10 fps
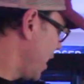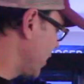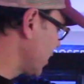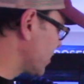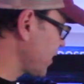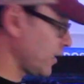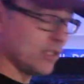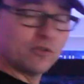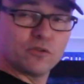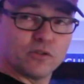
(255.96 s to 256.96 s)
and got sucked
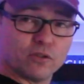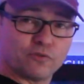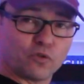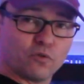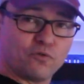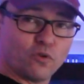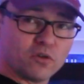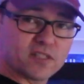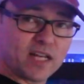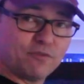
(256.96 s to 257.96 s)
into your
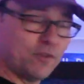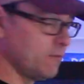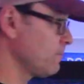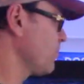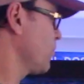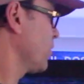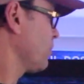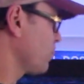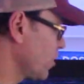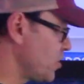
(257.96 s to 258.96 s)
full siphon,
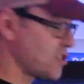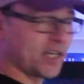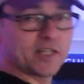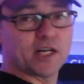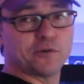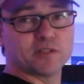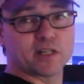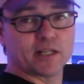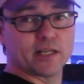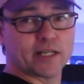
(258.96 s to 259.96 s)
the secondary is
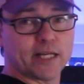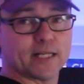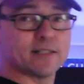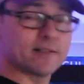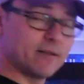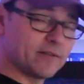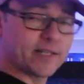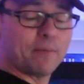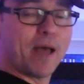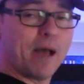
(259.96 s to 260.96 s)
going to kick in. If
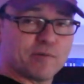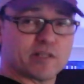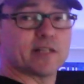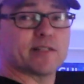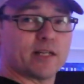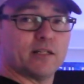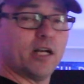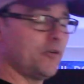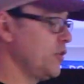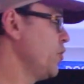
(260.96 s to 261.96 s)
something happens to the
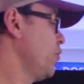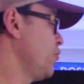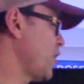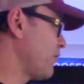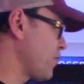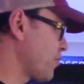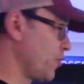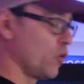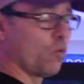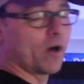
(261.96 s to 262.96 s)
secondary, you have a
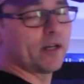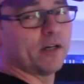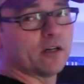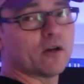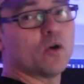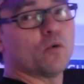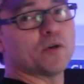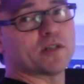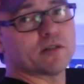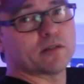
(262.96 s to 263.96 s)
third one here,
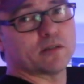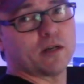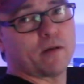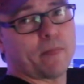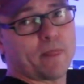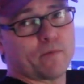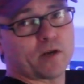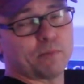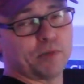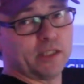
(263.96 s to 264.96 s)
which is
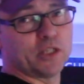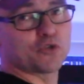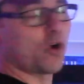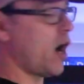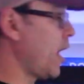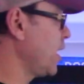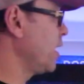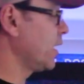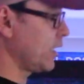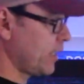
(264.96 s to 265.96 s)
completely dry,
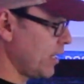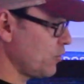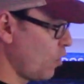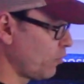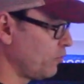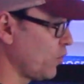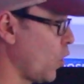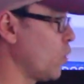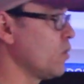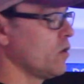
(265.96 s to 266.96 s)
can take the
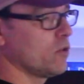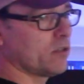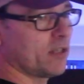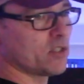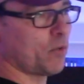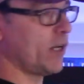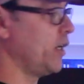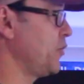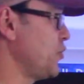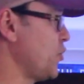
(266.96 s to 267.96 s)
overflow. This way
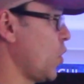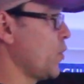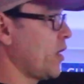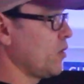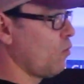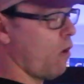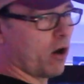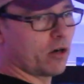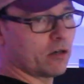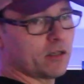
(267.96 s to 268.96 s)
here, you know that your
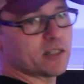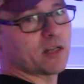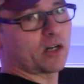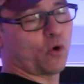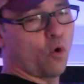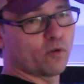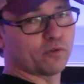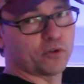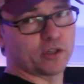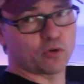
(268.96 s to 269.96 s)
water is not going to
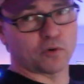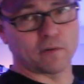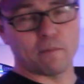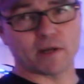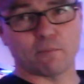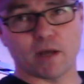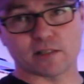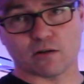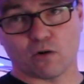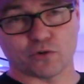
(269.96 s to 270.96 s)
overflow your aquarium and make a
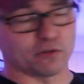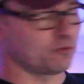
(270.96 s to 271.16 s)
mess on your